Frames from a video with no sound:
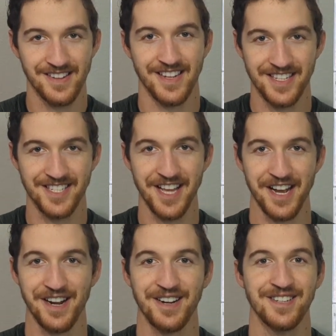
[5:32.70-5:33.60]
it's
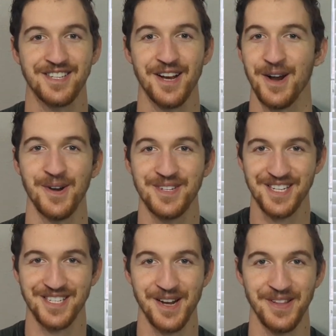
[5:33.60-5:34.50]
there. So
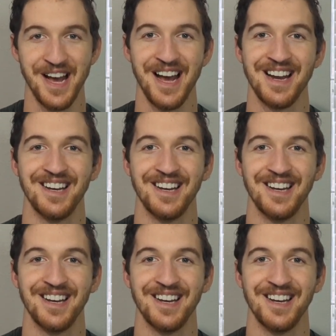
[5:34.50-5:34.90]
just know that.